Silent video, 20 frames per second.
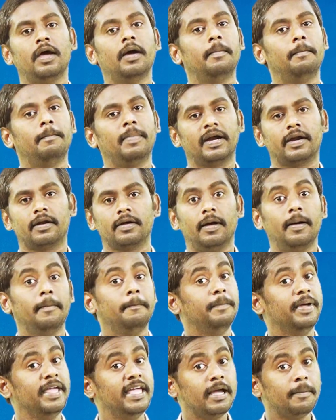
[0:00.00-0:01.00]
But
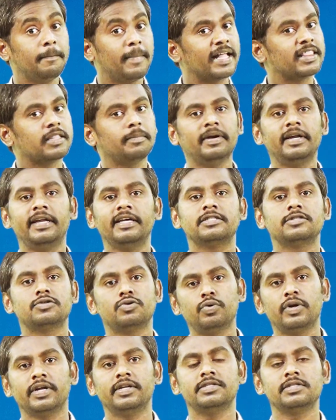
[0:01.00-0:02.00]
being mathematics
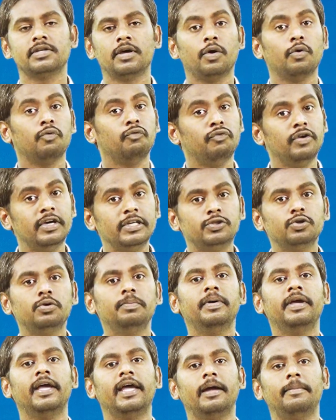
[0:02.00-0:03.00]
students, we should
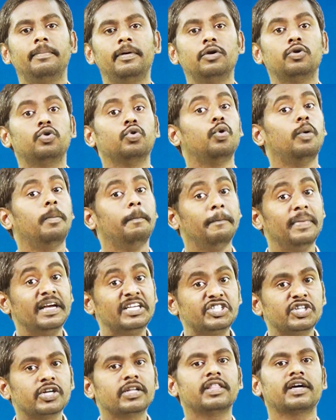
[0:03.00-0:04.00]
be able to
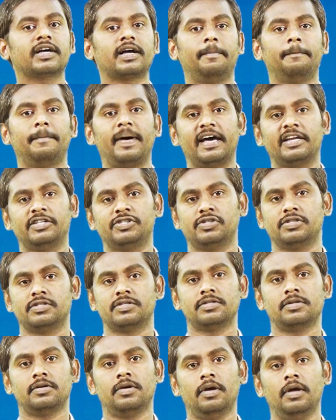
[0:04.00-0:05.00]
measure the
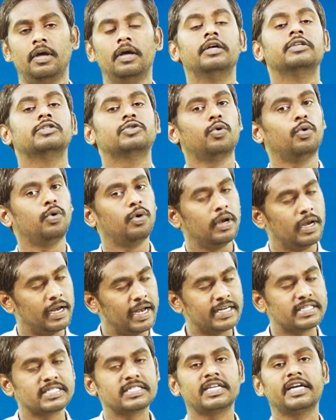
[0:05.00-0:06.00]
comparisons. So
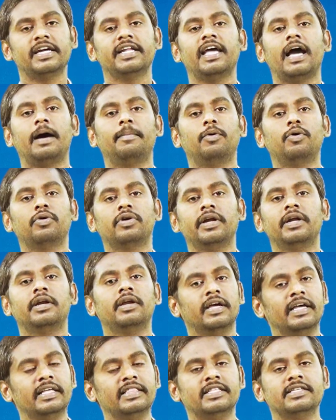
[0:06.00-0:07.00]
let's study about it
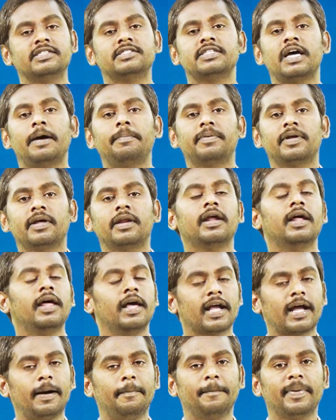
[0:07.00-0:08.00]
in this chapter,
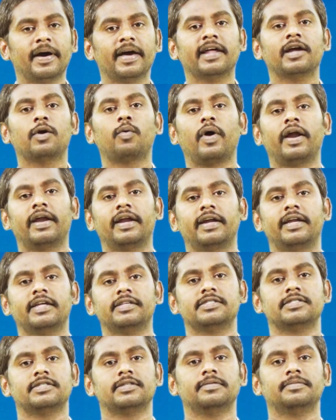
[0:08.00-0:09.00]
comparing
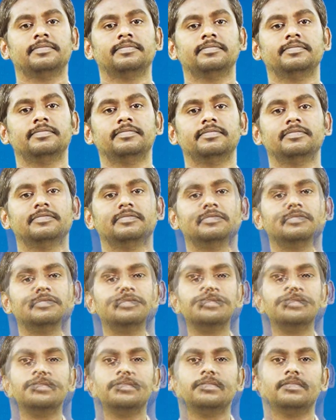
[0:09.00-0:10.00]
quantities.
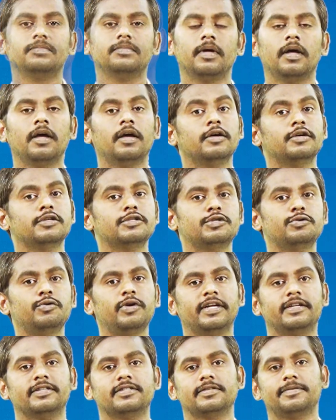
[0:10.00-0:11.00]

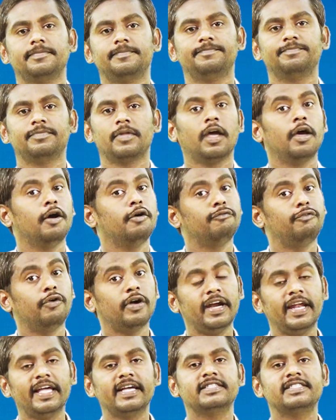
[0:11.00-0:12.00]
Students, for an
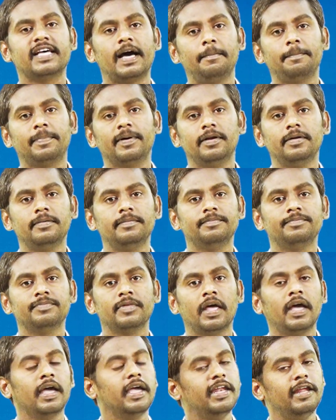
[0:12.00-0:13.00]
example,
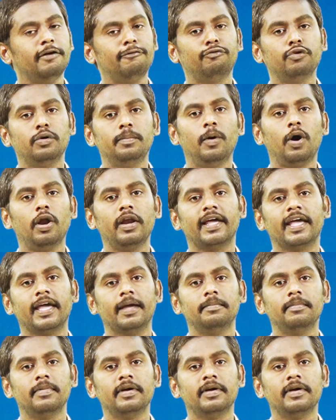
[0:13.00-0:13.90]
in a football game,